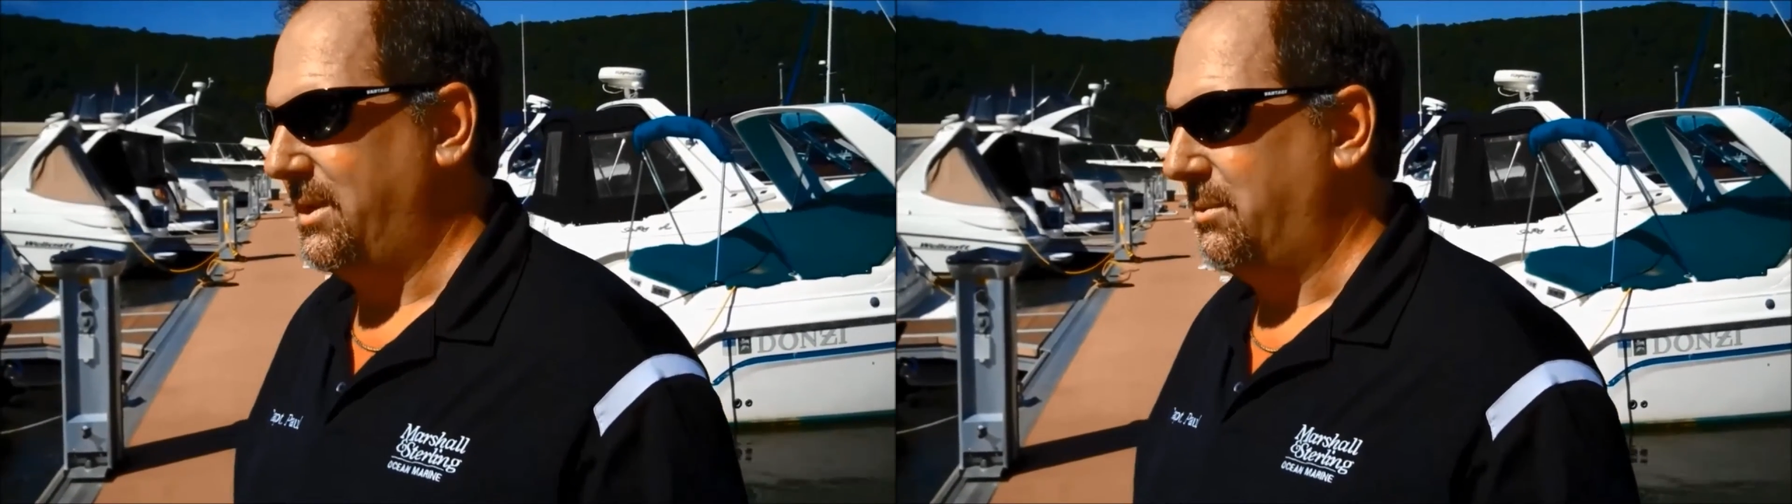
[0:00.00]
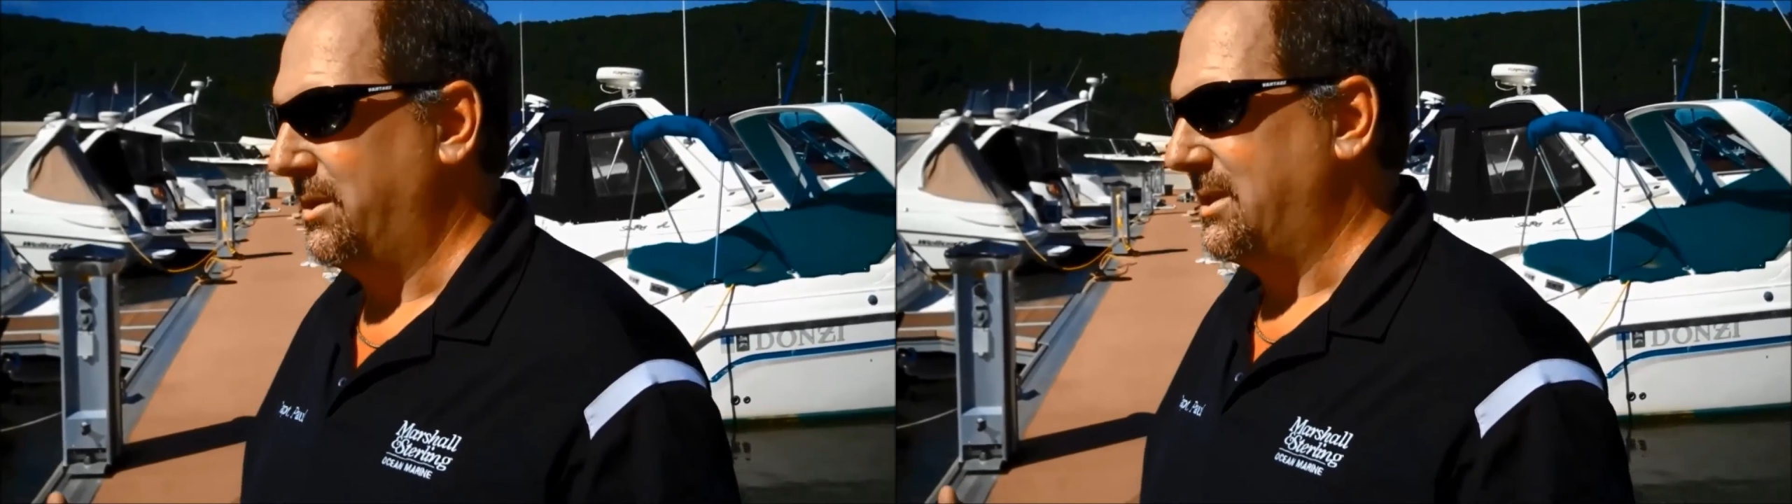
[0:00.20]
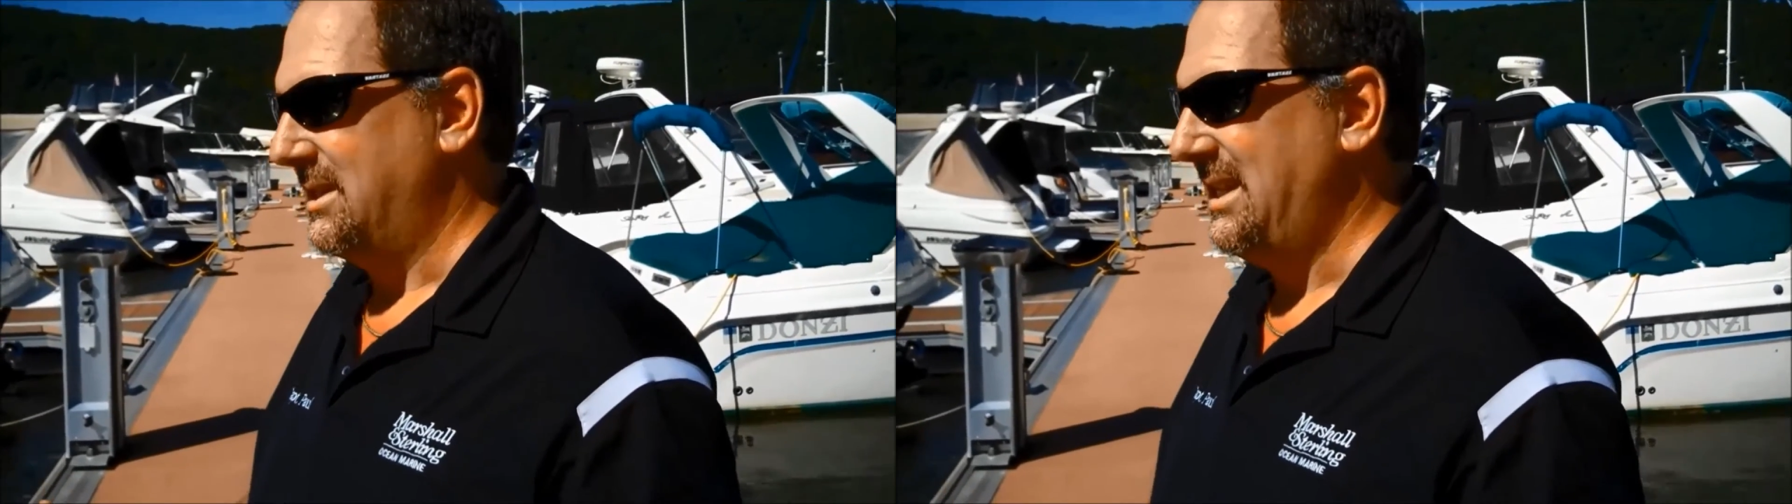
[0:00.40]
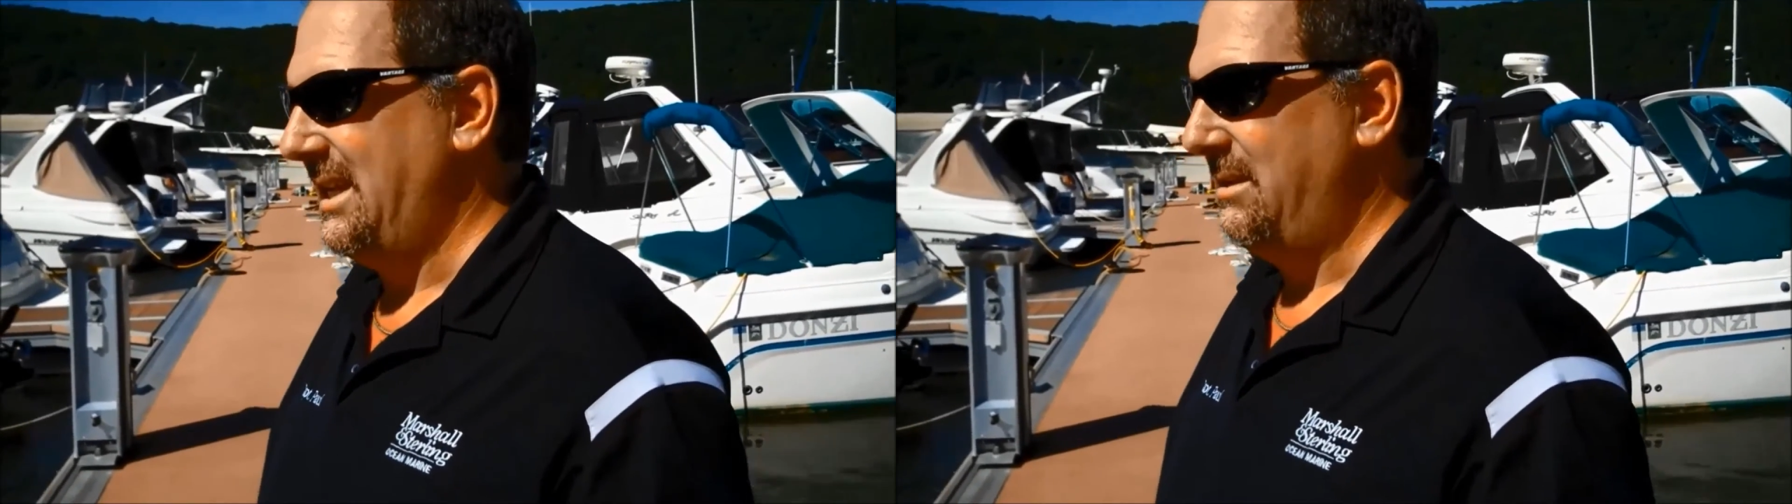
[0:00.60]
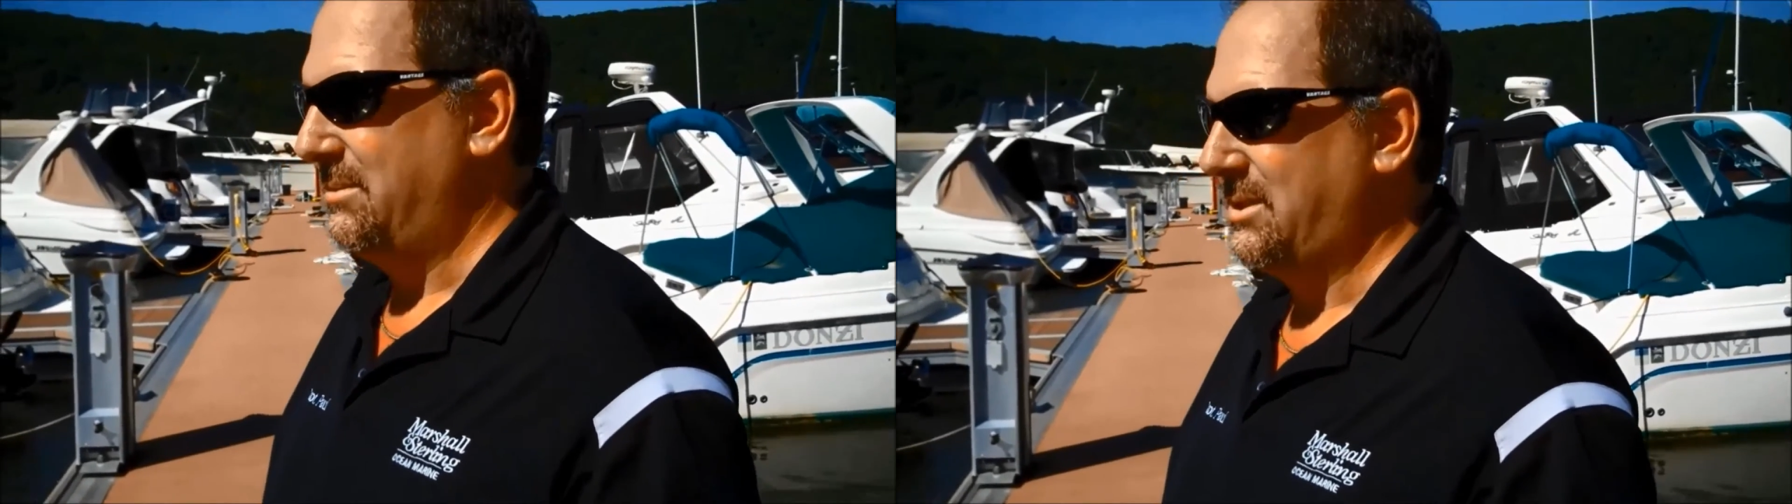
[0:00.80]
We work in
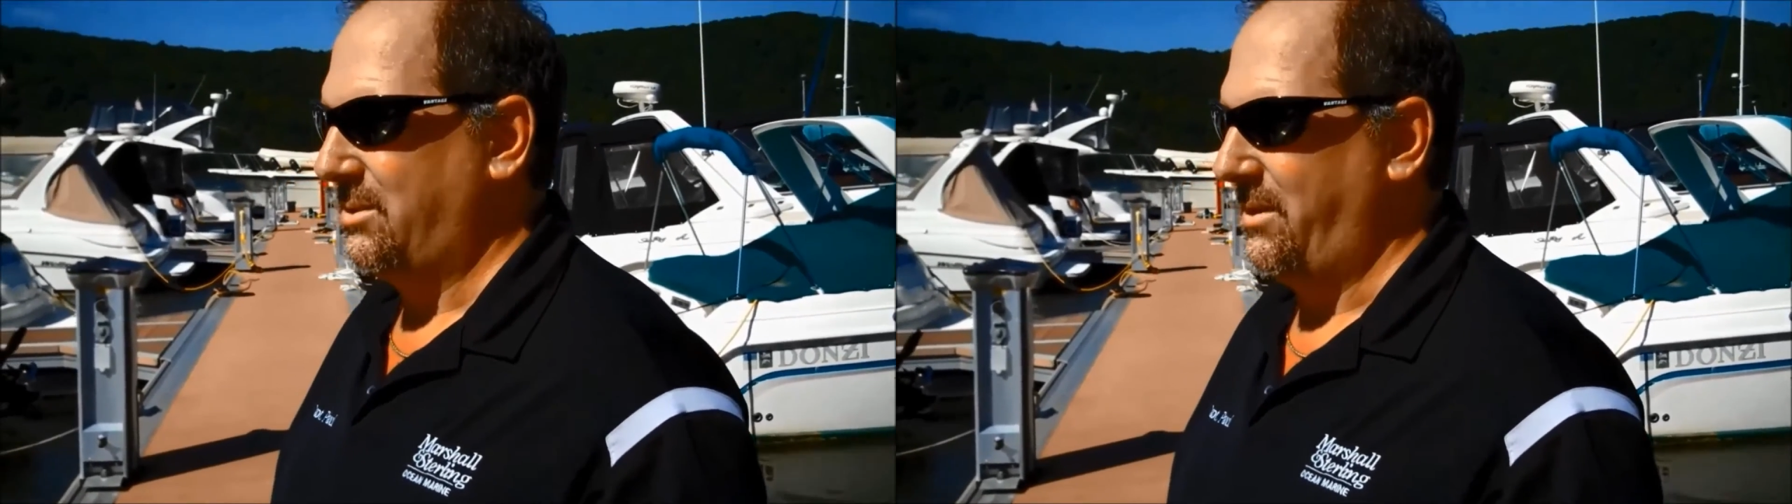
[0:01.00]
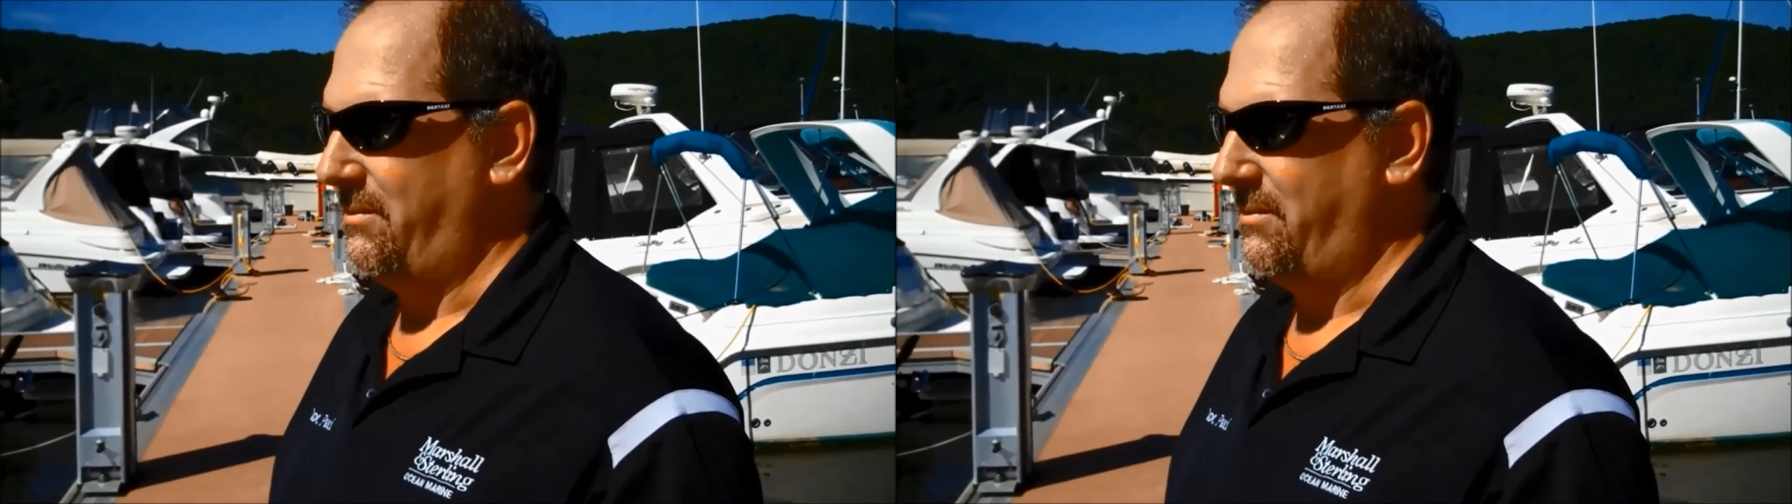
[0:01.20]
teams.